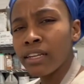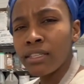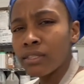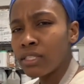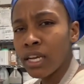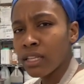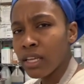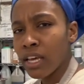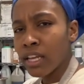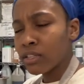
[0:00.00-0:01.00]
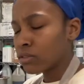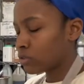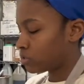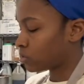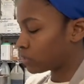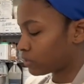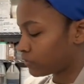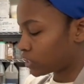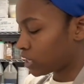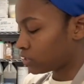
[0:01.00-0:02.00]
and delicate sort of
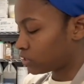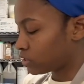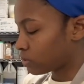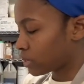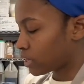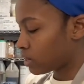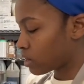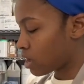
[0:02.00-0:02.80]
taste to it.